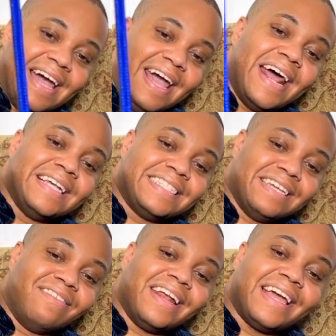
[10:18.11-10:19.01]
And I
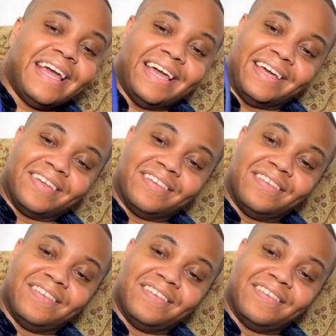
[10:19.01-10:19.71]
see what it gives.